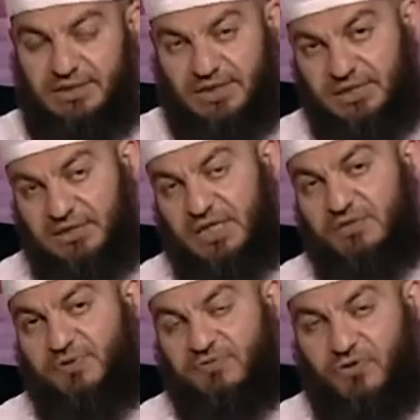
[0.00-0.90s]
As I
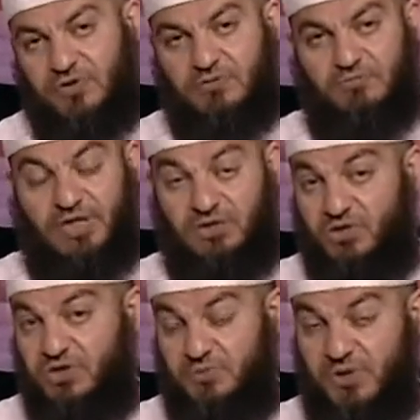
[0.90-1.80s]
said before,
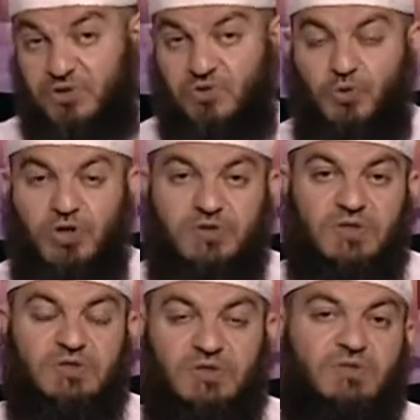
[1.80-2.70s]
my dear respected
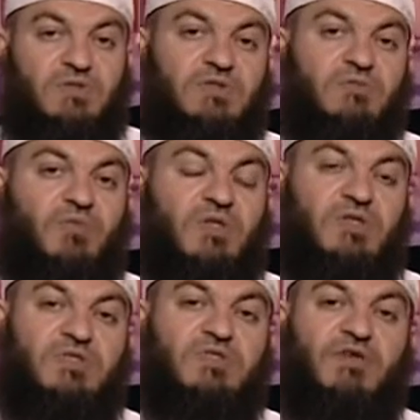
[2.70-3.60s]
brothers and sisters,
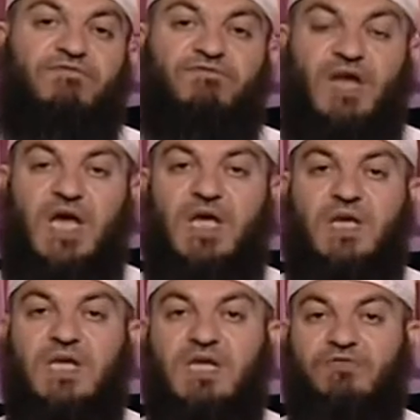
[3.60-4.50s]
this is a
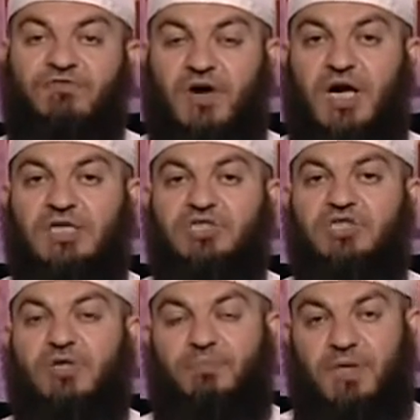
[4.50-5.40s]
very
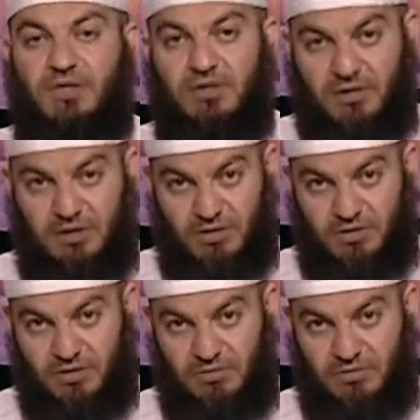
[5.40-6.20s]
vast topic.